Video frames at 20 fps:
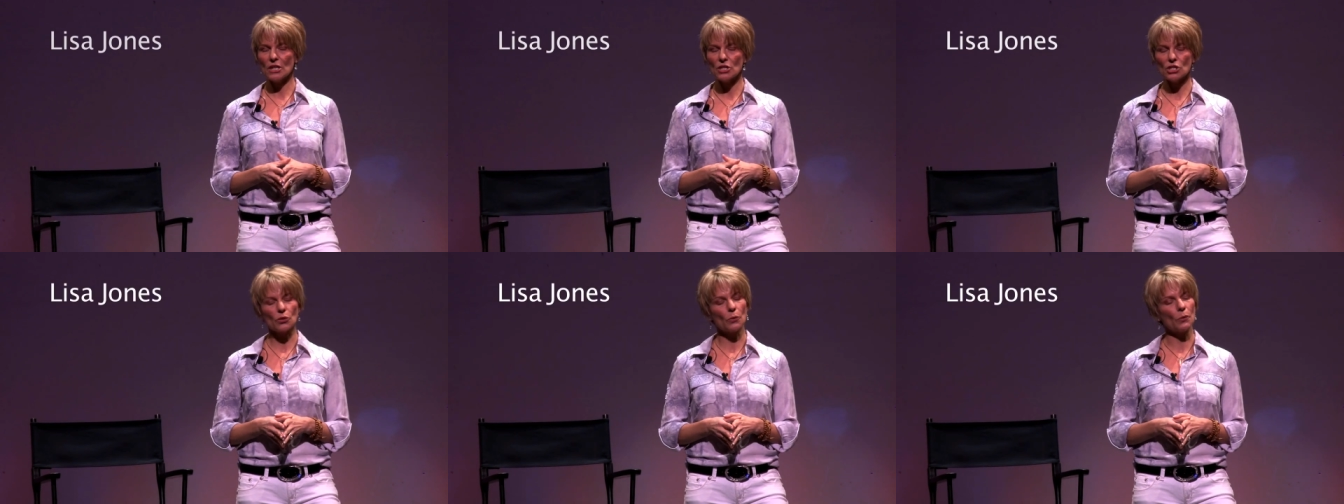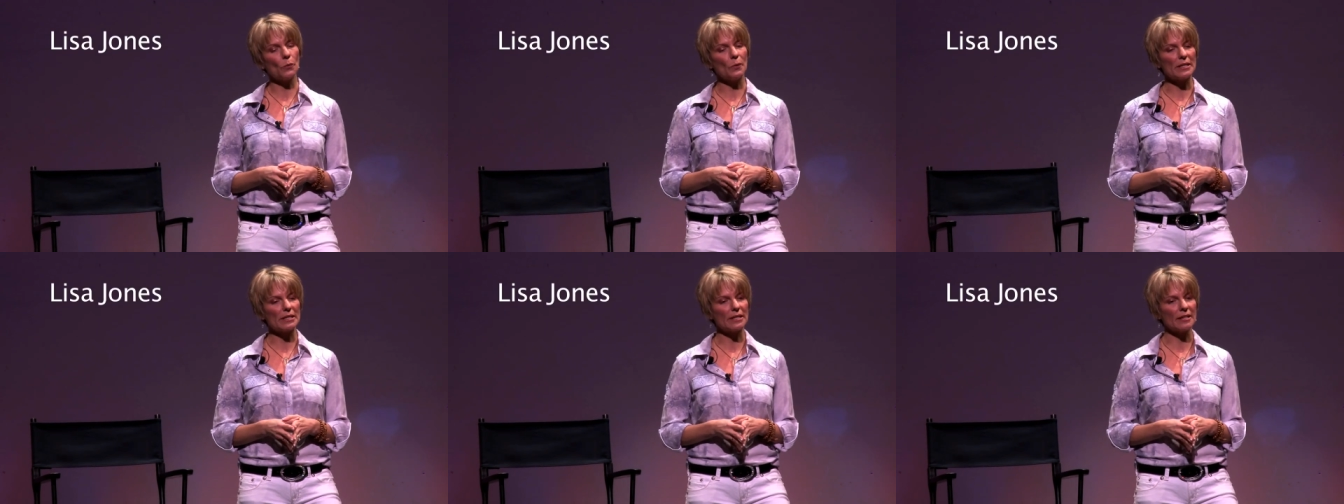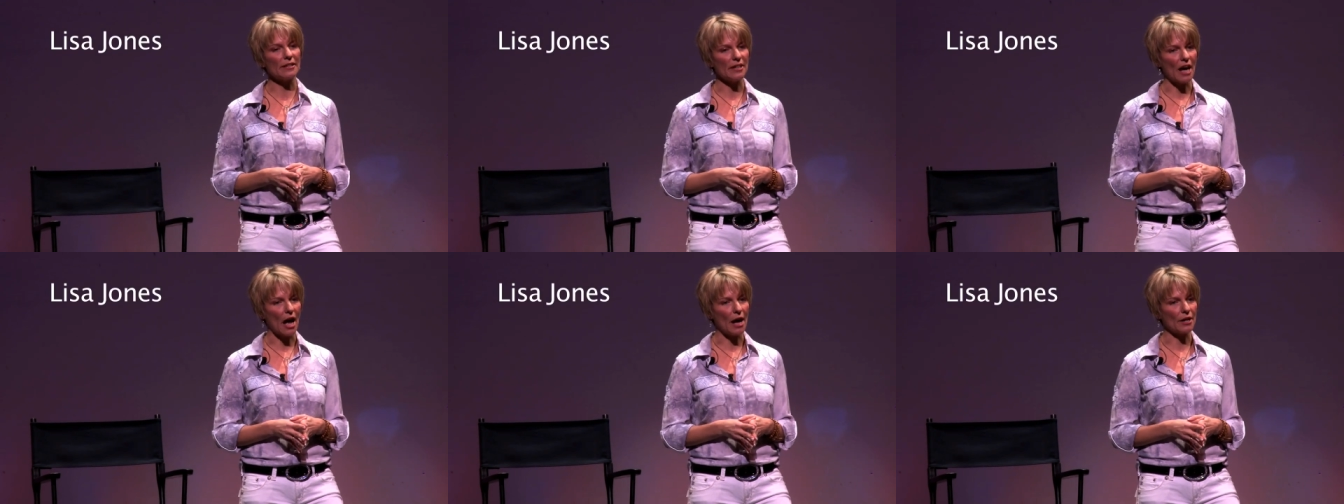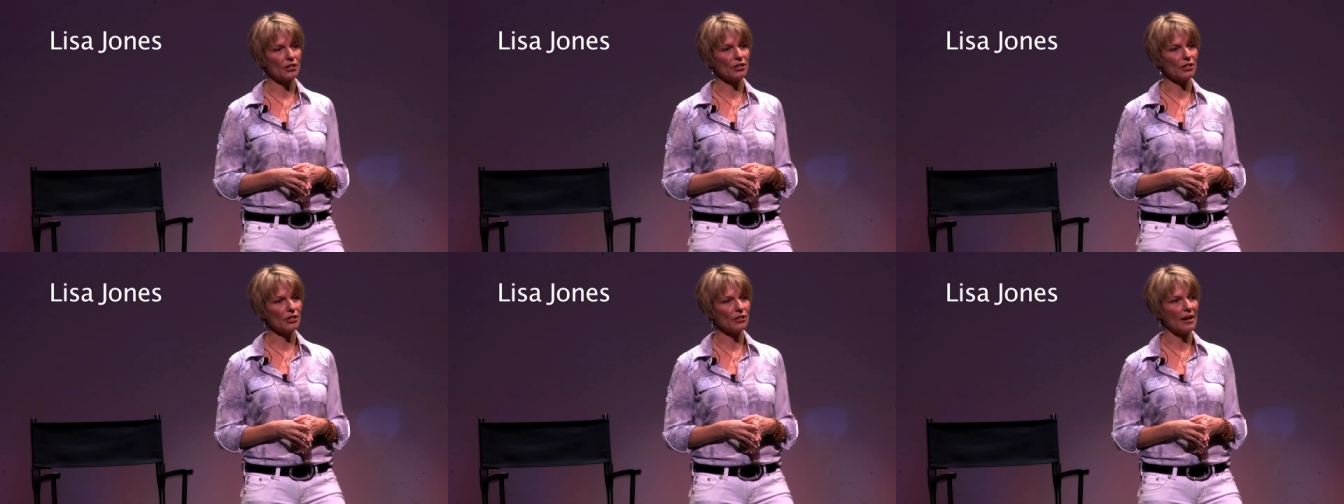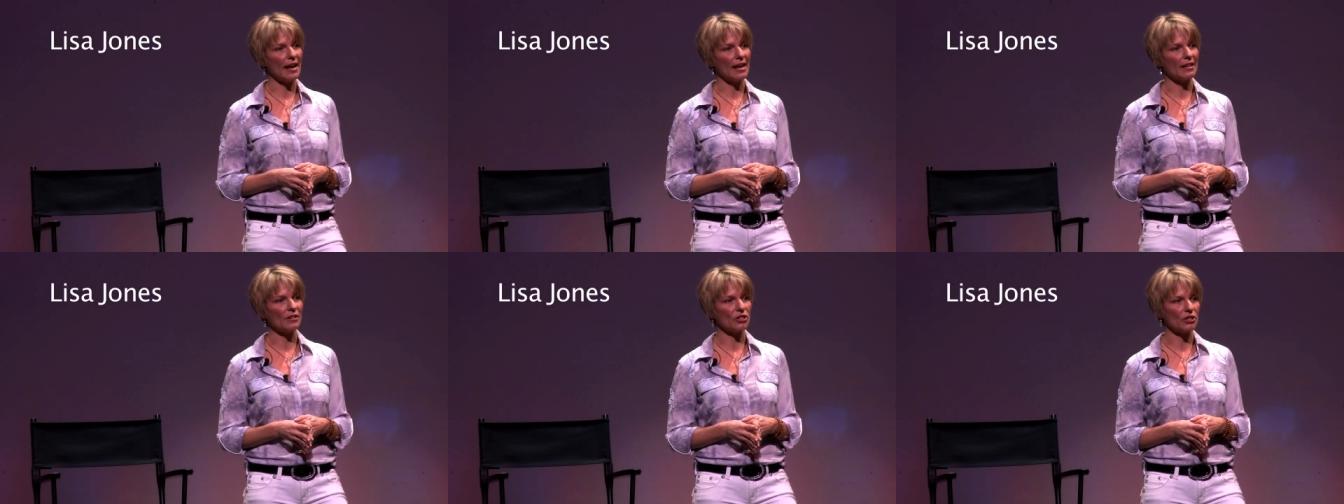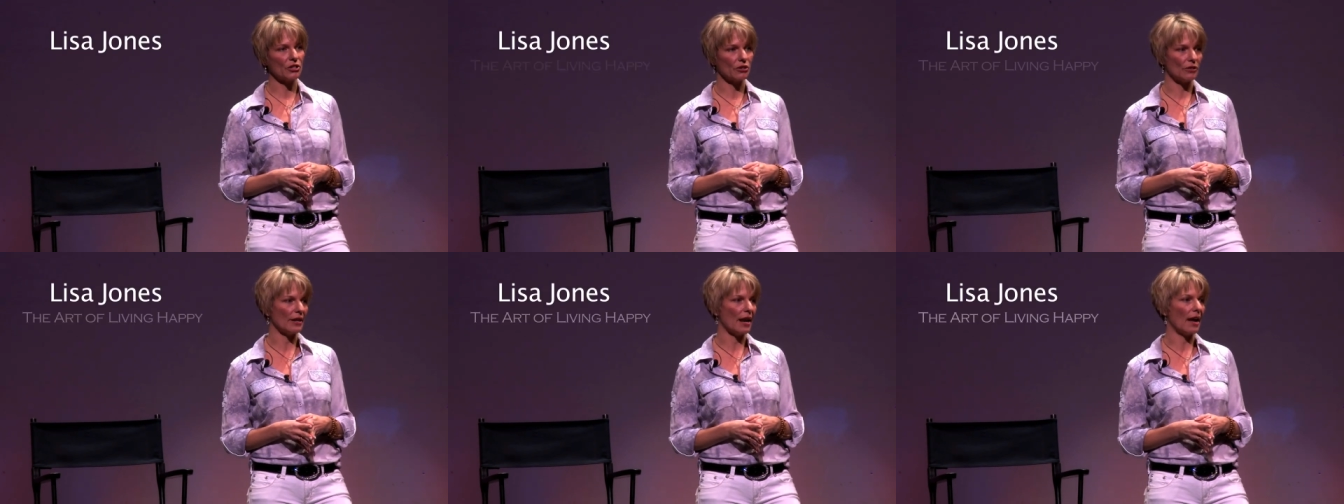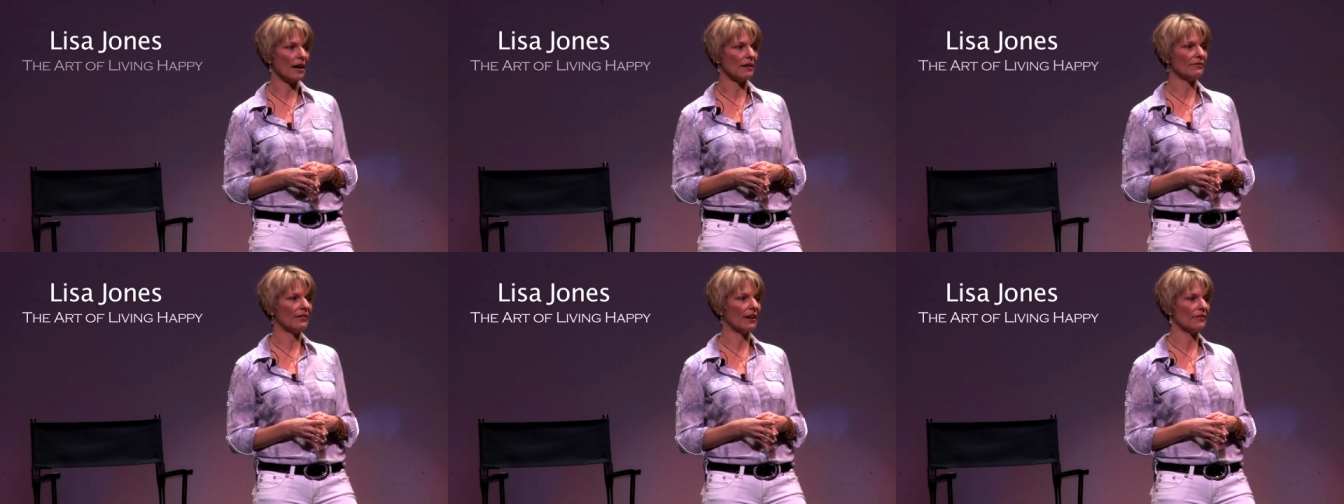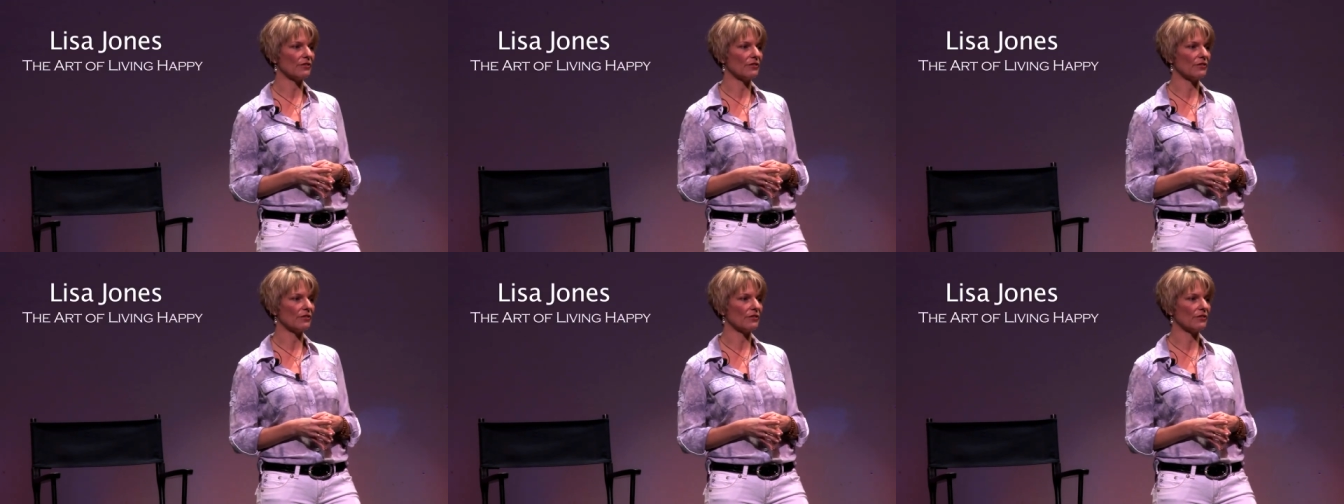So we went to the doctor, and sure enough,